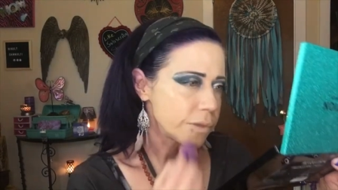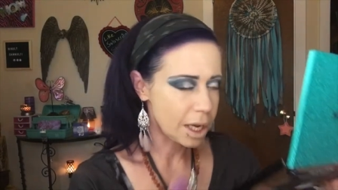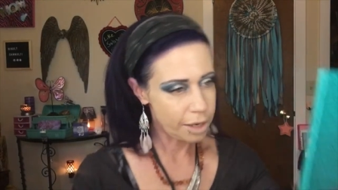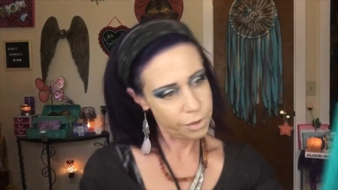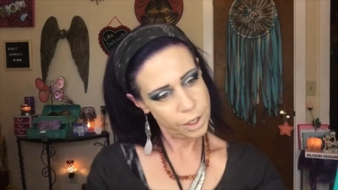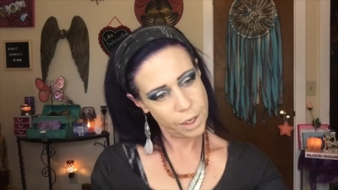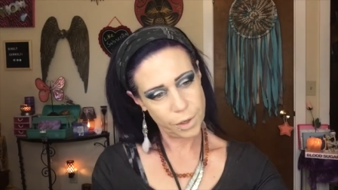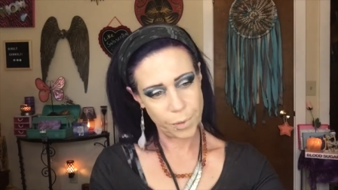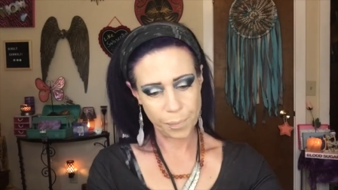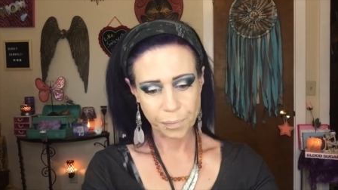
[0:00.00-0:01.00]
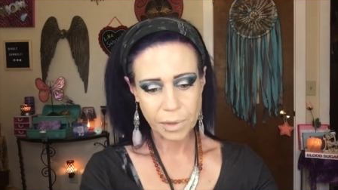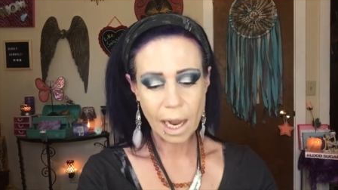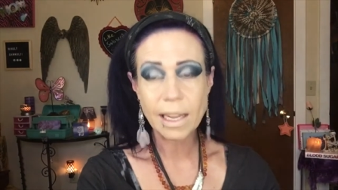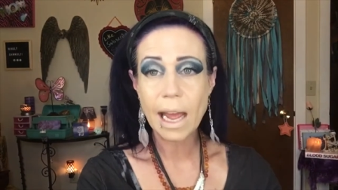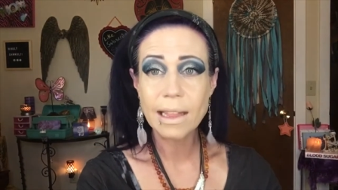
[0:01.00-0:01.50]
I don't know.
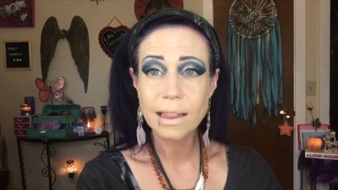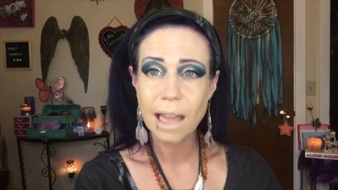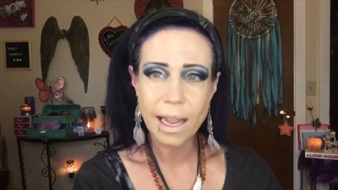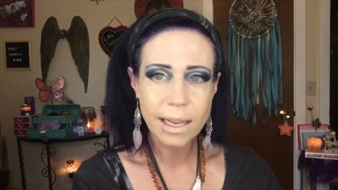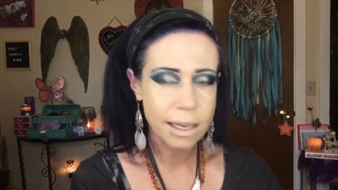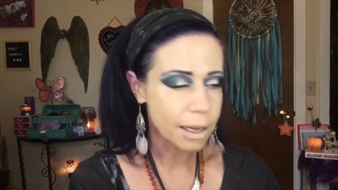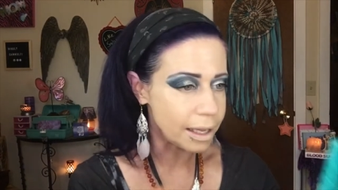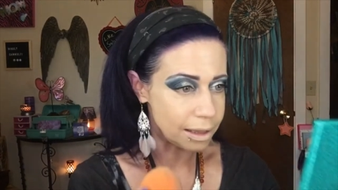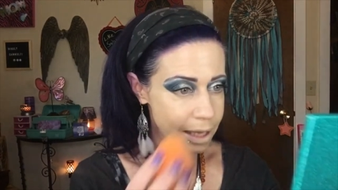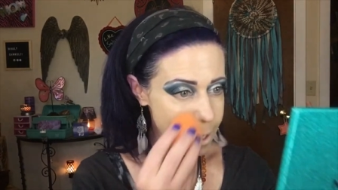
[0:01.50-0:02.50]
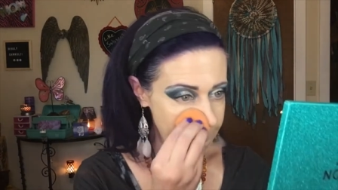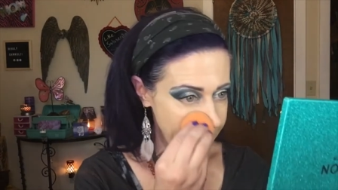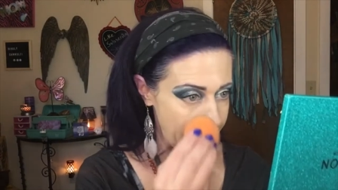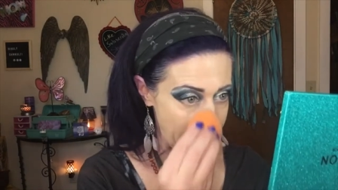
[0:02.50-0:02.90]
I, I like I like it.